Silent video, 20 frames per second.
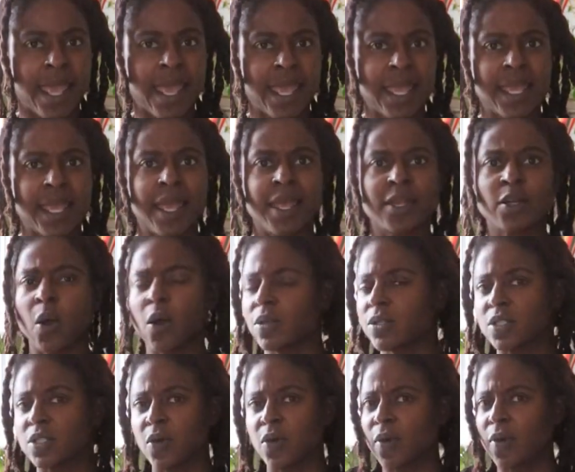and
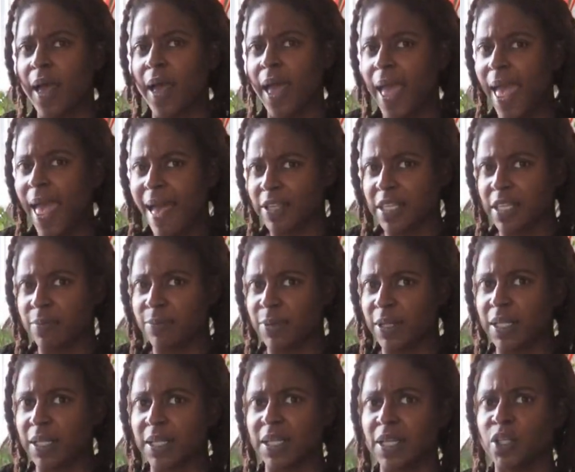also having the
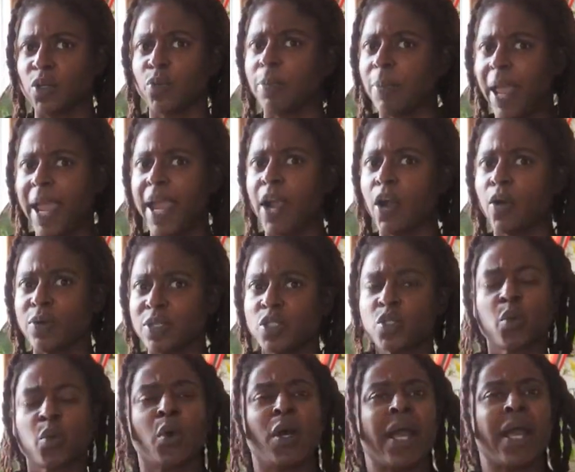ability to repair,
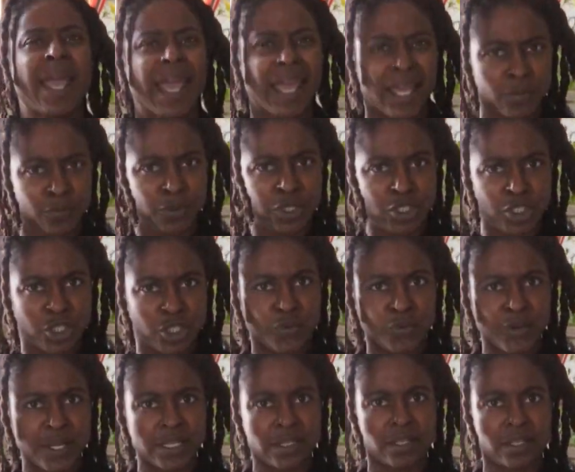restore, and
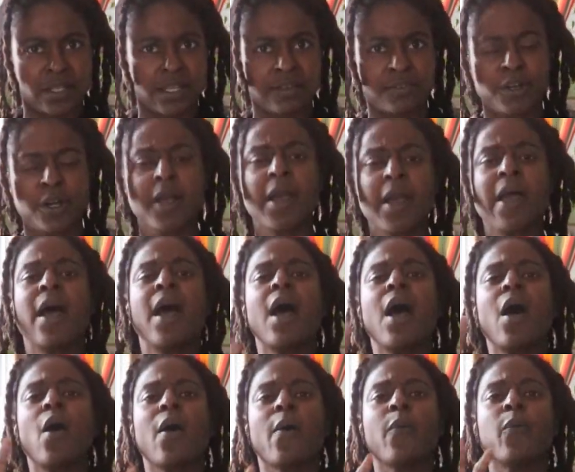regenerate the liver.
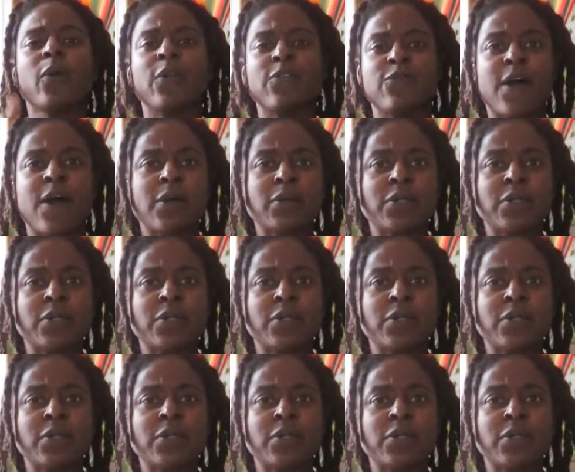We found it